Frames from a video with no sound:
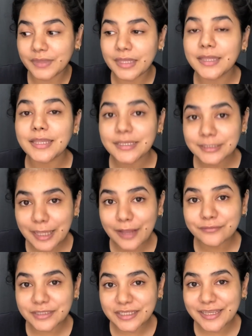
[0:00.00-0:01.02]
these
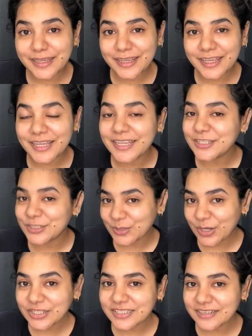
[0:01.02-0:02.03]
aftercare
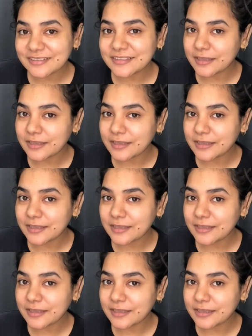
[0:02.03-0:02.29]
instructions